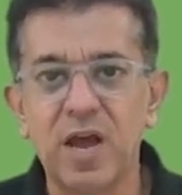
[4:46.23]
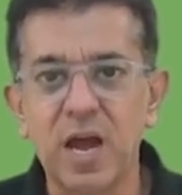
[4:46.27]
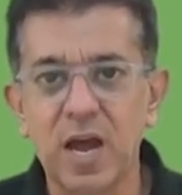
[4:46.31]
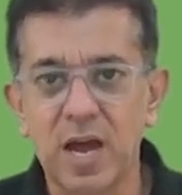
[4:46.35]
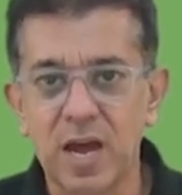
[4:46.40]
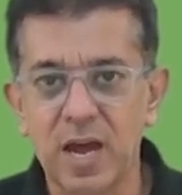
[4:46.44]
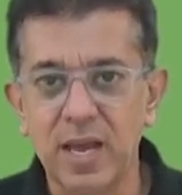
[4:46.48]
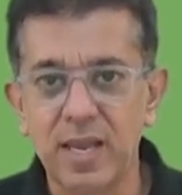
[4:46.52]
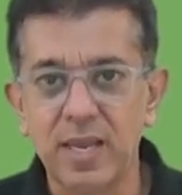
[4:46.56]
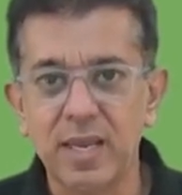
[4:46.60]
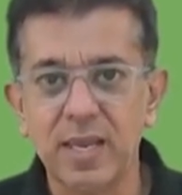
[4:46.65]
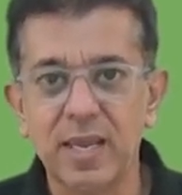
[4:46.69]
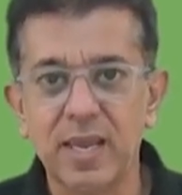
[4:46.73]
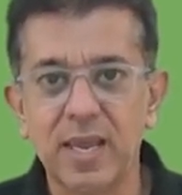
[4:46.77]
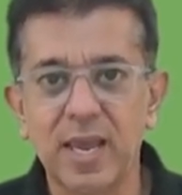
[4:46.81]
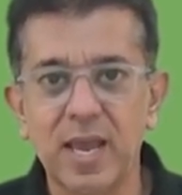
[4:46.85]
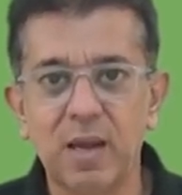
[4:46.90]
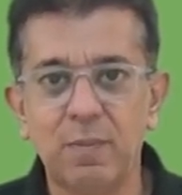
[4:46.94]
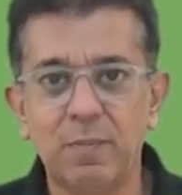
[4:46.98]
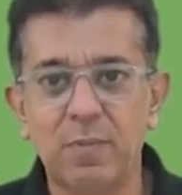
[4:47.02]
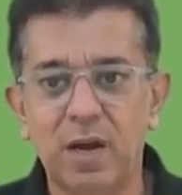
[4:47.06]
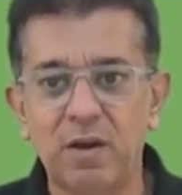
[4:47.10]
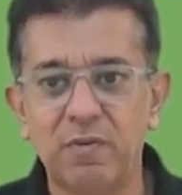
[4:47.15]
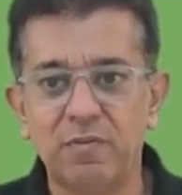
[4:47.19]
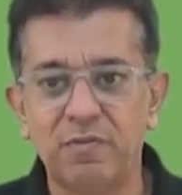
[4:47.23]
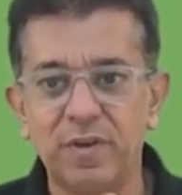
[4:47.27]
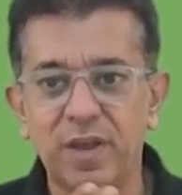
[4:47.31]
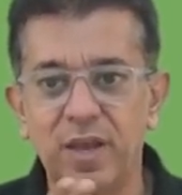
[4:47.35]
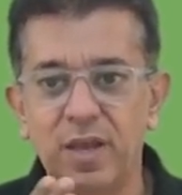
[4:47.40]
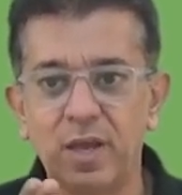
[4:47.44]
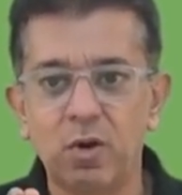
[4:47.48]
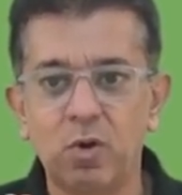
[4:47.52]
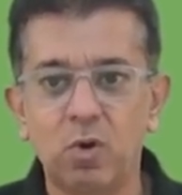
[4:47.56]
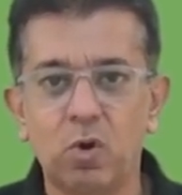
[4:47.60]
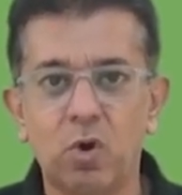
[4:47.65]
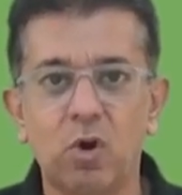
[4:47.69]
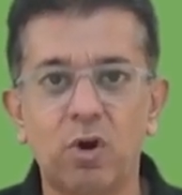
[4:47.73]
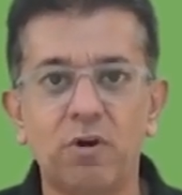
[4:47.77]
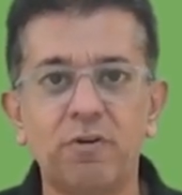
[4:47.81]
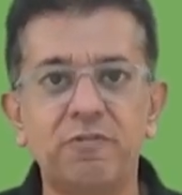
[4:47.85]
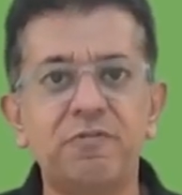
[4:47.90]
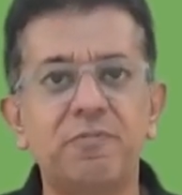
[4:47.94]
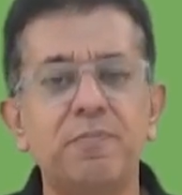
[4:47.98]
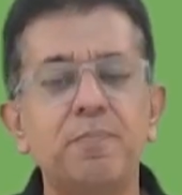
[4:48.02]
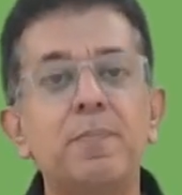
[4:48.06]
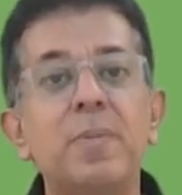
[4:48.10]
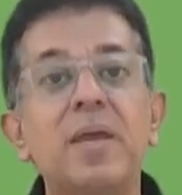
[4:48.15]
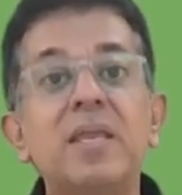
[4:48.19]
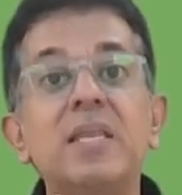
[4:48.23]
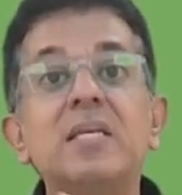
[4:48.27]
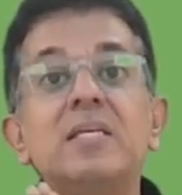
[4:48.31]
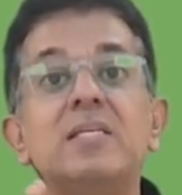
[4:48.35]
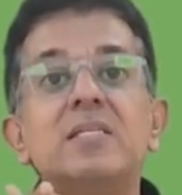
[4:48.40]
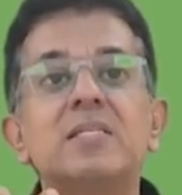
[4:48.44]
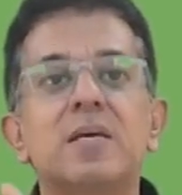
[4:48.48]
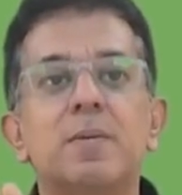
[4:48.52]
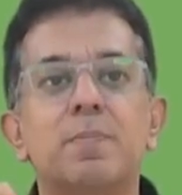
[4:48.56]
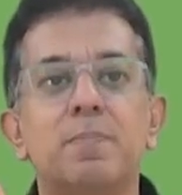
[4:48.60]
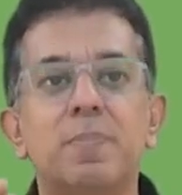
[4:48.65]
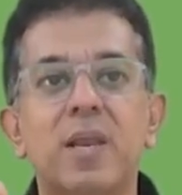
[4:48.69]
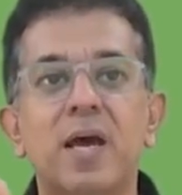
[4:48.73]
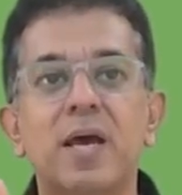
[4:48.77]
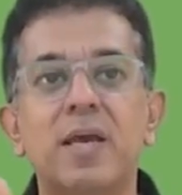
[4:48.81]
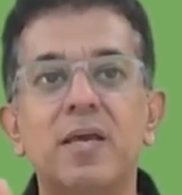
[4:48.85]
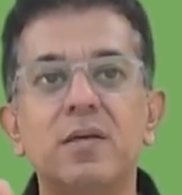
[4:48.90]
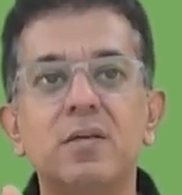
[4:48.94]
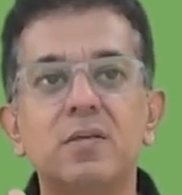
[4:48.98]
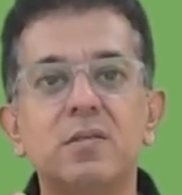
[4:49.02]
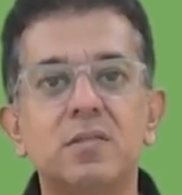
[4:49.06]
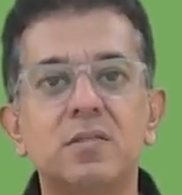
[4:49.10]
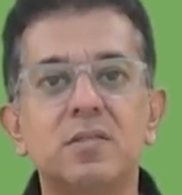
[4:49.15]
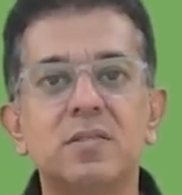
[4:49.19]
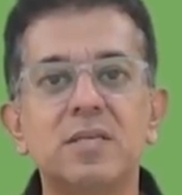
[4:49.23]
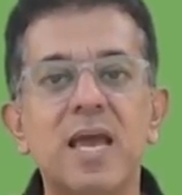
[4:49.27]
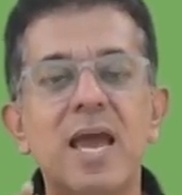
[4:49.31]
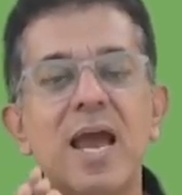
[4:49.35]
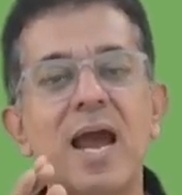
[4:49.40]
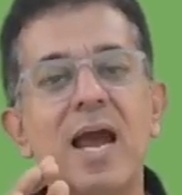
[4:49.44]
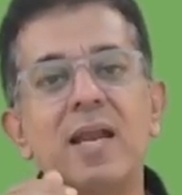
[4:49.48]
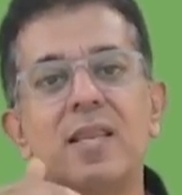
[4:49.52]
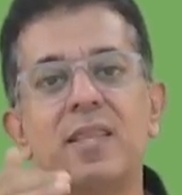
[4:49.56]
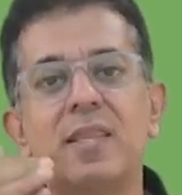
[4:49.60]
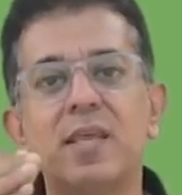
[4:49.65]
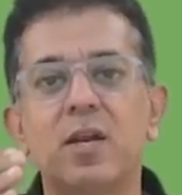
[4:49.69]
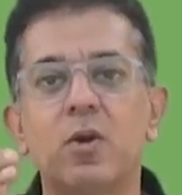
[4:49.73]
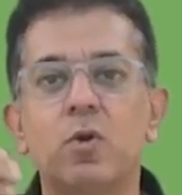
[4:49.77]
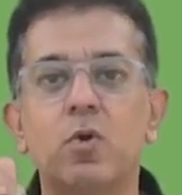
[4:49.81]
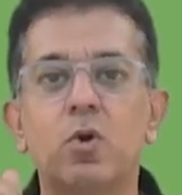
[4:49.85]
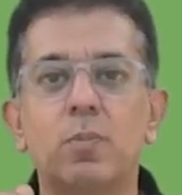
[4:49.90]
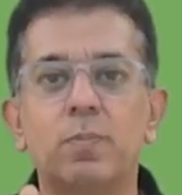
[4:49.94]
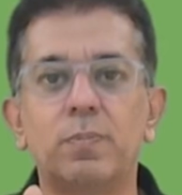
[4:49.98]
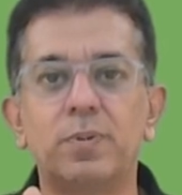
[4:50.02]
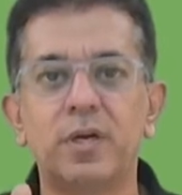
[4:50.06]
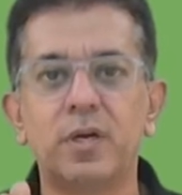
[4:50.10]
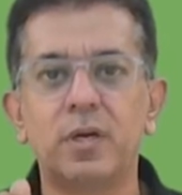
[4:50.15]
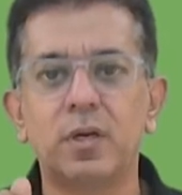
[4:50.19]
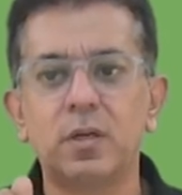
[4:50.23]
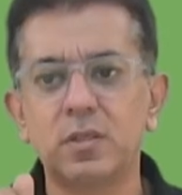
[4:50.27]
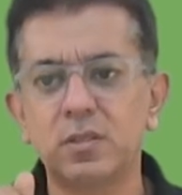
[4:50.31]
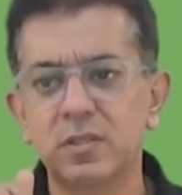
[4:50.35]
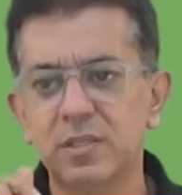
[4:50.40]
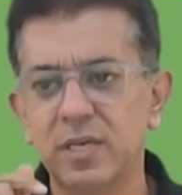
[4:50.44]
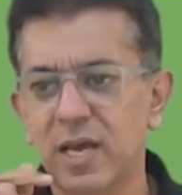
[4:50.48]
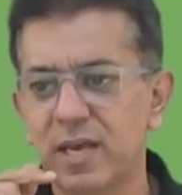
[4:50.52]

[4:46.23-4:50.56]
I am aware of many suppliers and their competitors,